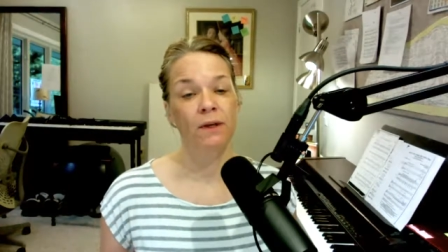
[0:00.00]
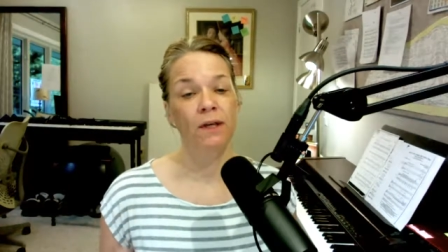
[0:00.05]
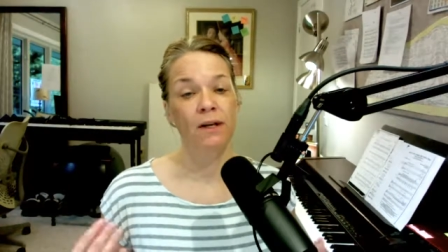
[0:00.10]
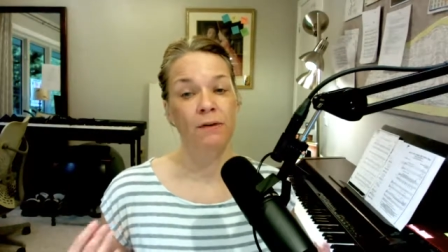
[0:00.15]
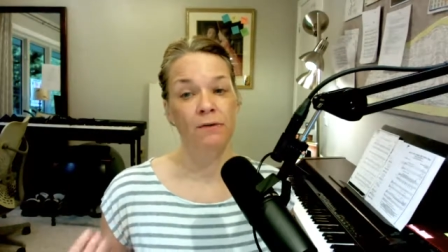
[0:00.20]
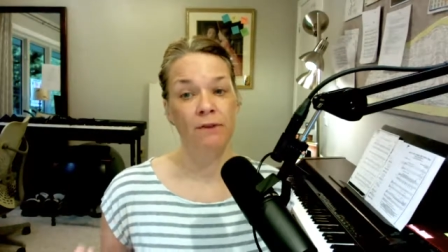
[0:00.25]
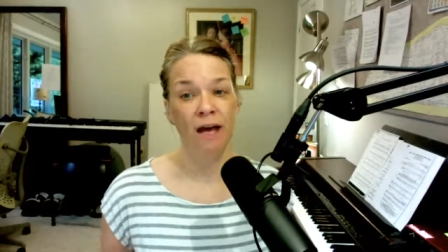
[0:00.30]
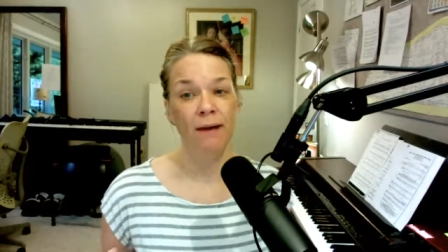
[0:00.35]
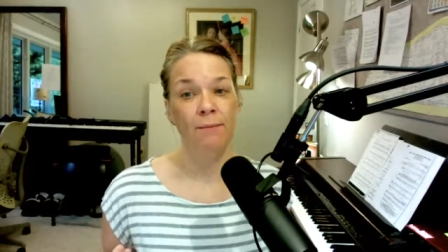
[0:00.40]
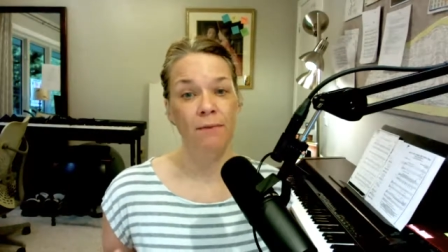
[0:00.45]

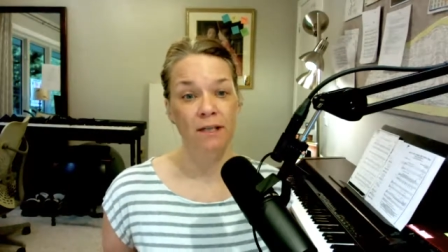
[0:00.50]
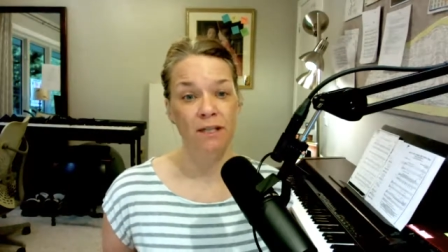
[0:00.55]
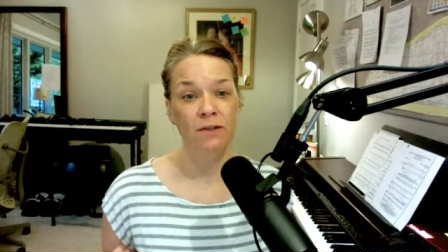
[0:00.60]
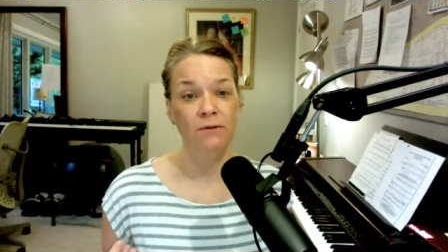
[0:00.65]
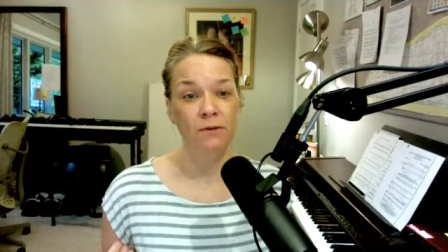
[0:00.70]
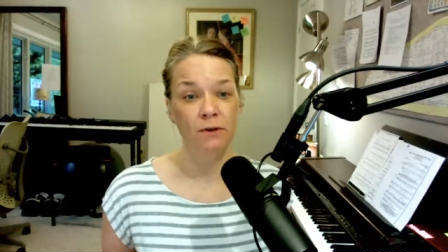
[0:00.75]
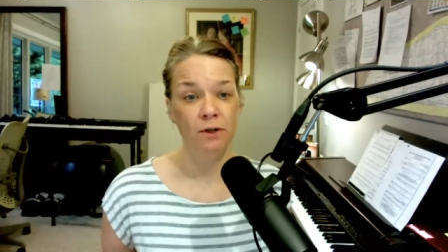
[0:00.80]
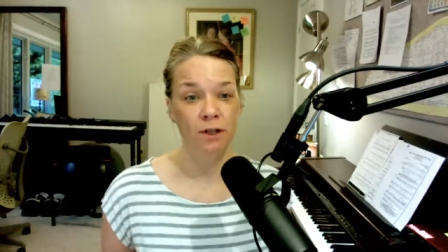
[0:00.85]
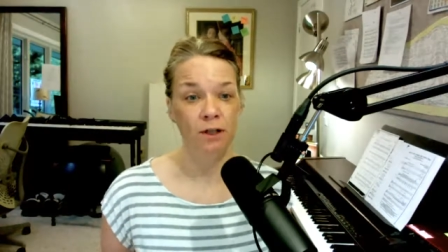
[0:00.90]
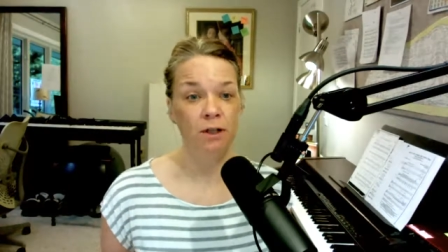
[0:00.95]
If that means
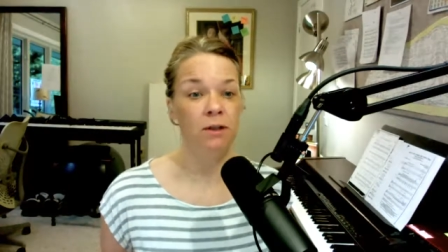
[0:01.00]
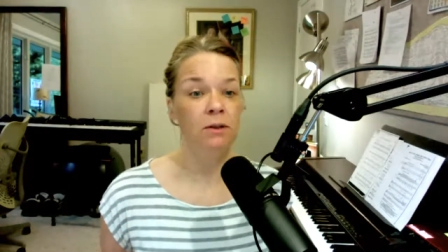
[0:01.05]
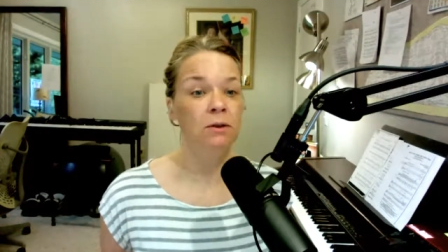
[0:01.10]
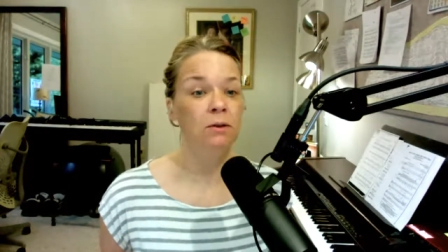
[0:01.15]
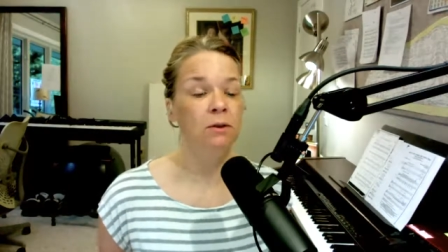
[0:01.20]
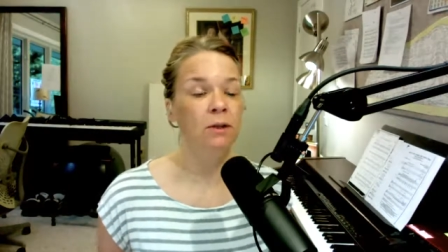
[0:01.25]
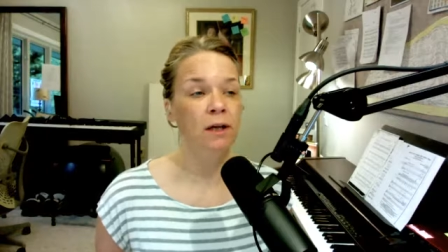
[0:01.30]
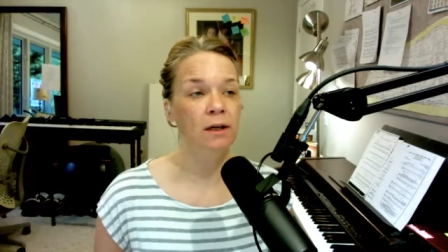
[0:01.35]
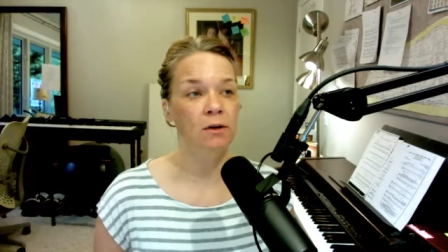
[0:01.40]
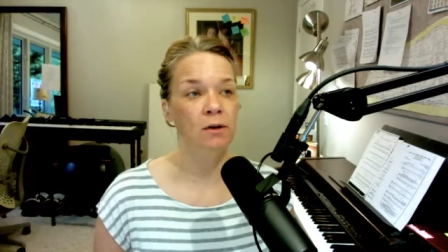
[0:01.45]
for
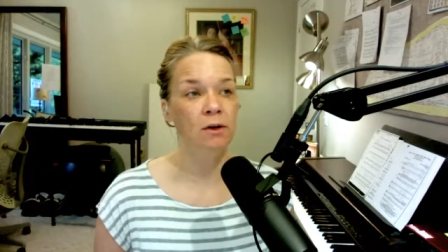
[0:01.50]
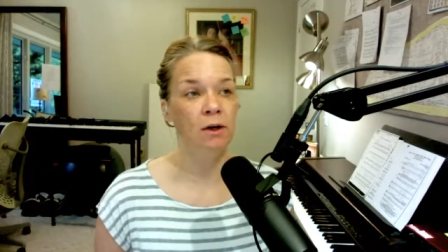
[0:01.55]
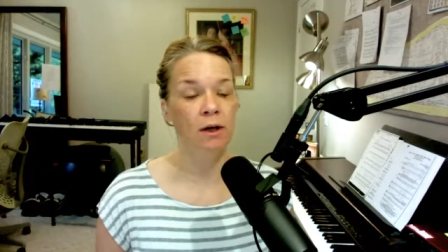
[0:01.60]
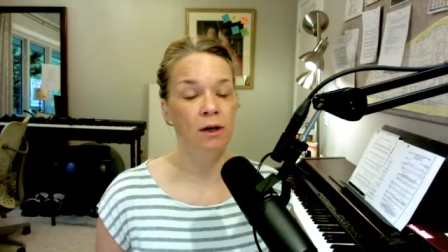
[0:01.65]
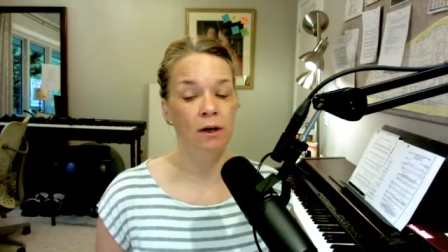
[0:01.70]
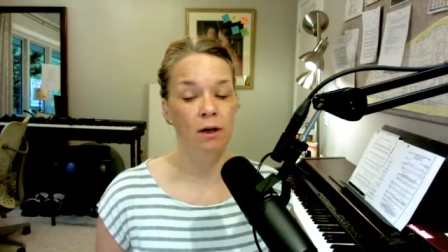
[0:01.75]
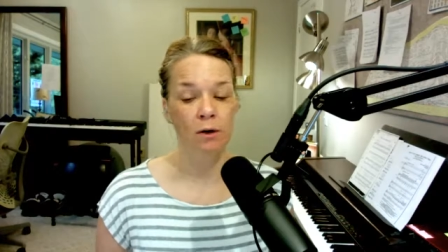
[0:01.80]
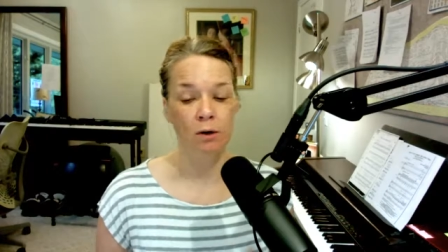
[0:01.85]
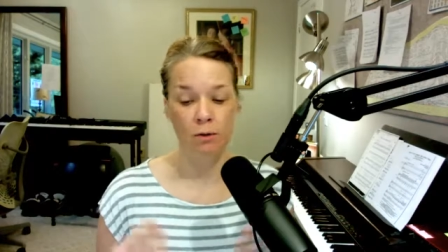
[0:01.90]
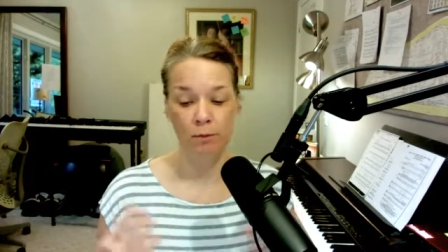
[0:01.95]
you that you're going to
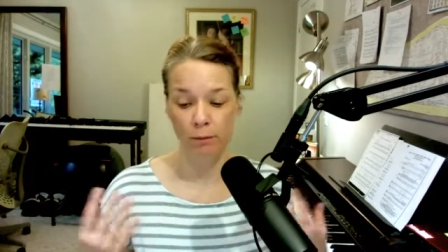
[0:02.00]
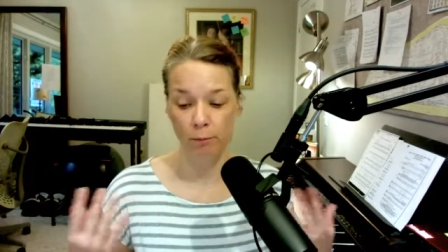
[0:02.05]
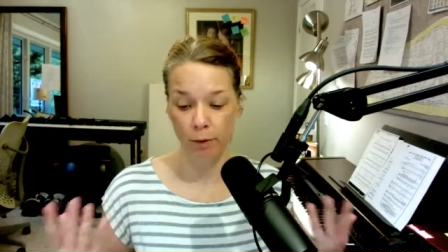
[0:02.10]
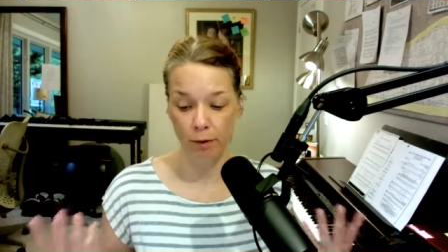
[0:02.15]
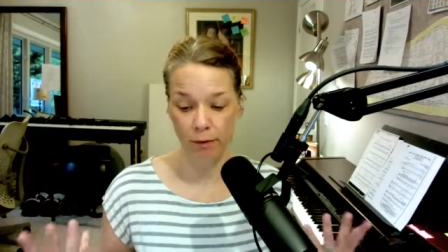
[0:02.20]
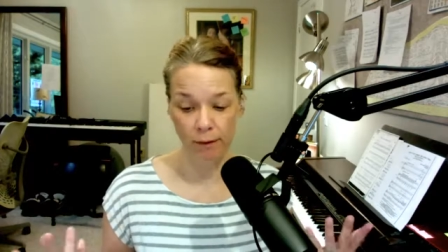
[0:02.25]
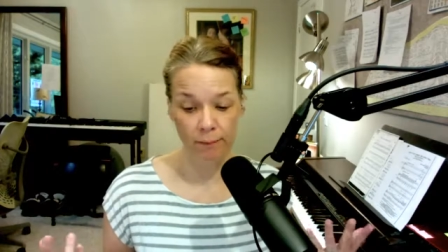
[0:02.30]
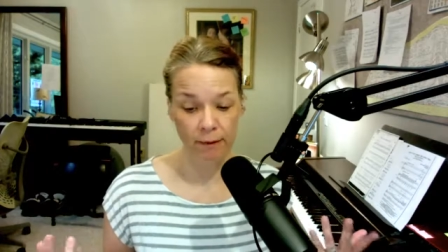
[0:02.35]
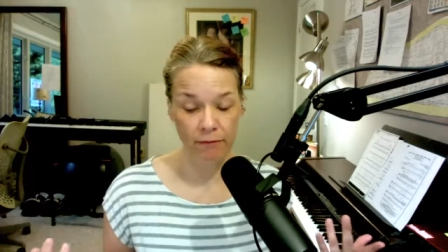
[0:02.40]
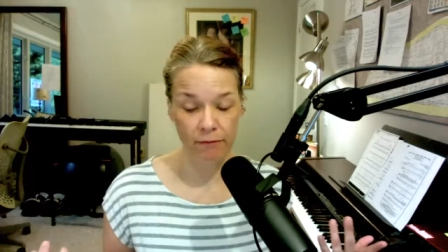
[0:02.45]
go
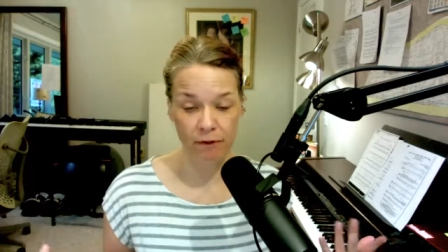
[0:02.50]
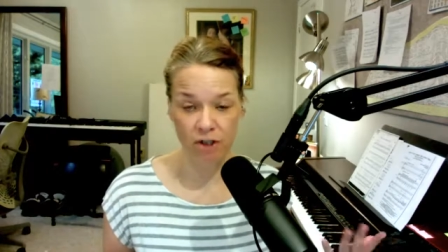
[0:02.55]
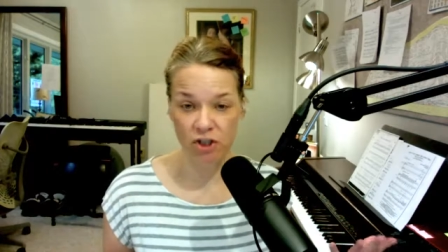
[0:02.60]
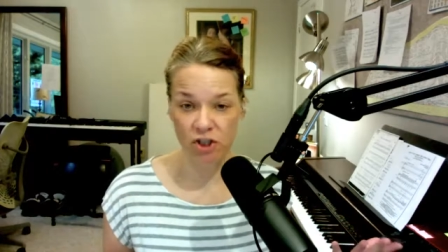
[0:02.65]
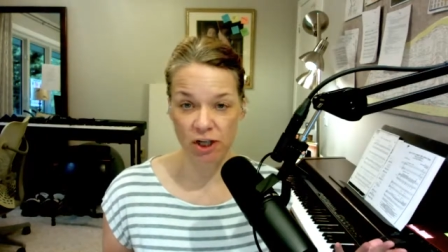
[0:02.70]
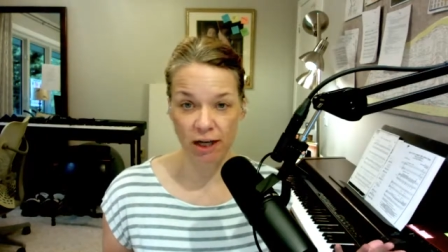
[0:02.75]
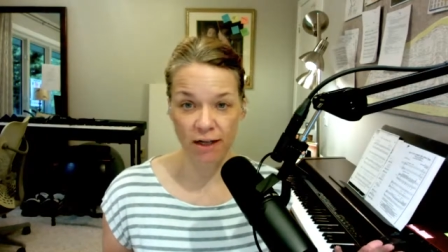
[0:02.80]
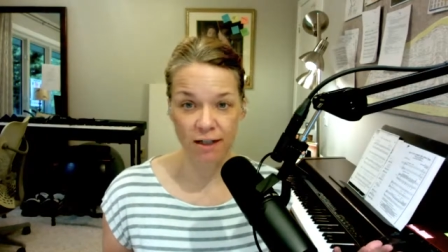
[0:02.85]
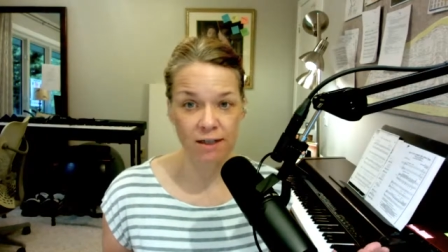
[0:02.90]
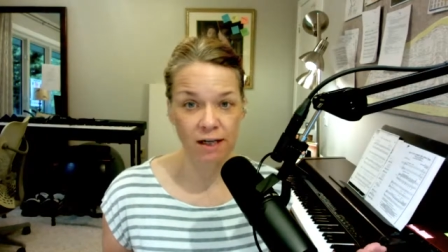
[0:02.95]
more of a
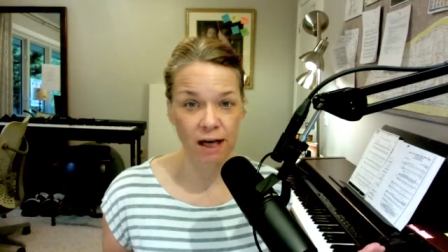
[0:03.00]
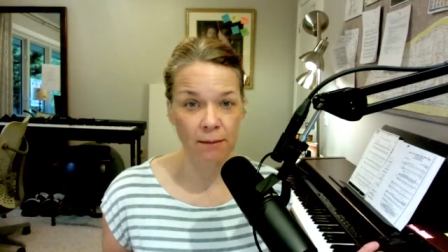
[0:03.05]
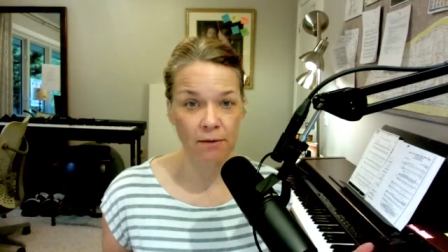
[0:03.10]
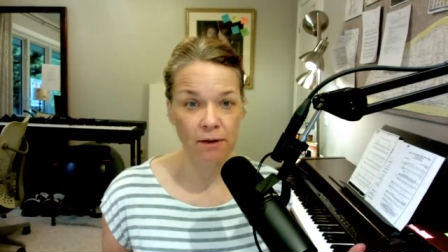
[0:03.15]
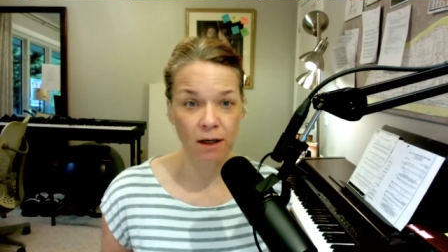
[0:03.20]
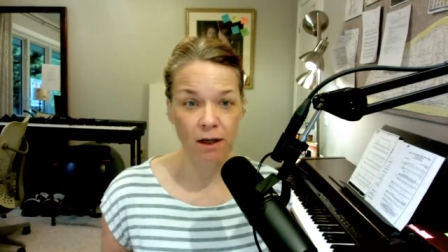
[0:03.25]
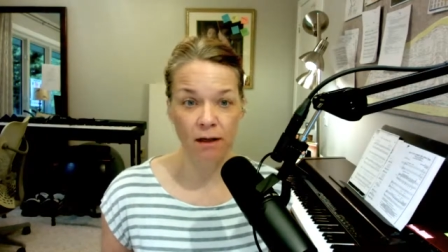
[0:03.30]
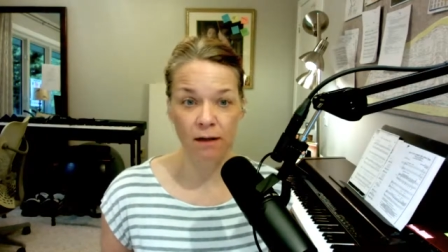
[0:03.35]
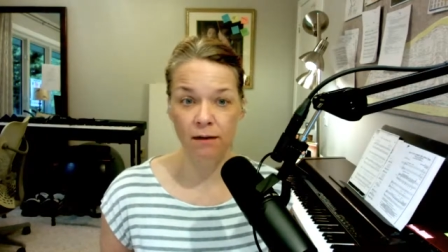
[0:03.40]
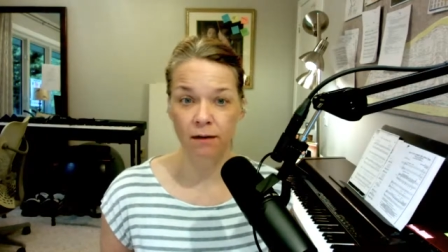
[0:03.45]
chant type
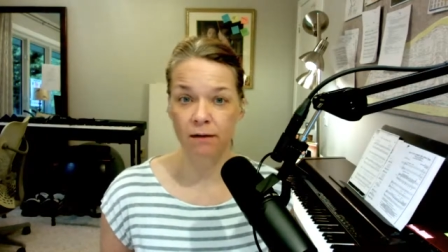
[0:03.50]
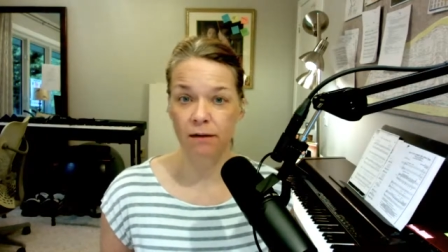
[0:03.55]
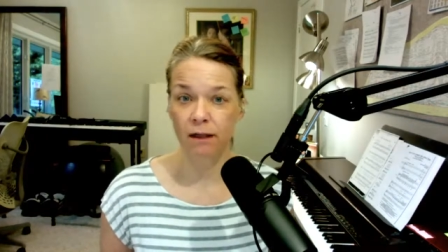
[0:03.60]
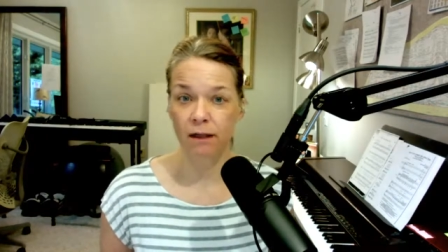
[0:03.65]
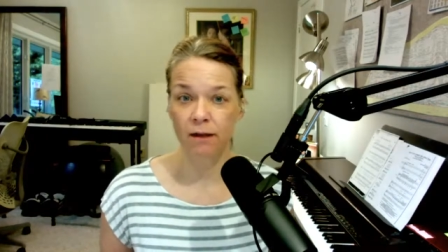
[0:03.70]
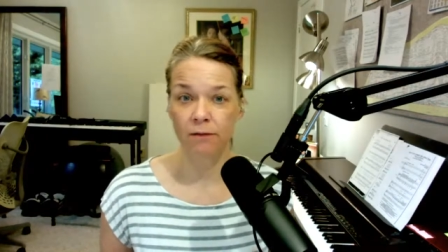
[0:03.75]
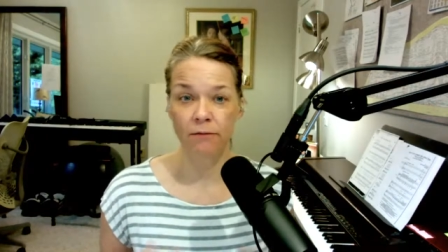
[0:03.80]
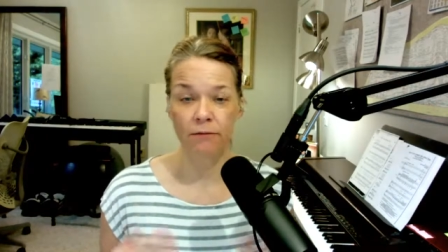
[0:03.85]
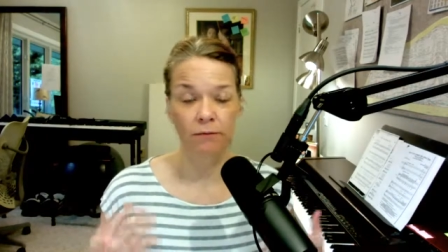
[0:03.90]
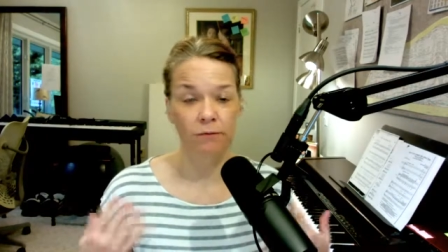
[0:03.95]
thing,
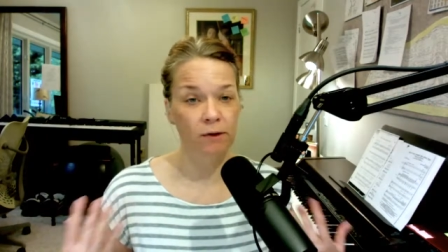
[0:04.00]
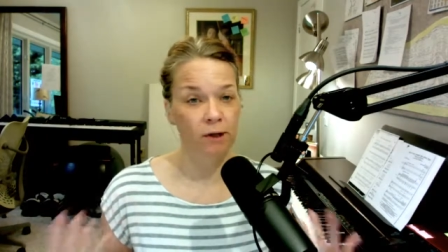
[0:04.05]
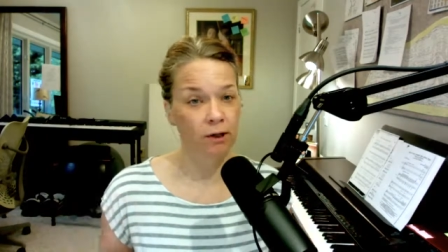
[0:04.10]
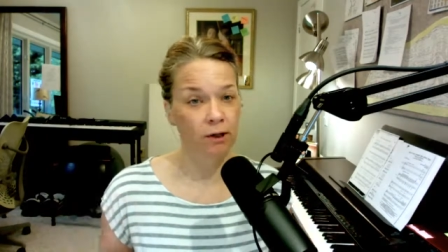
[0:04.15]
if, do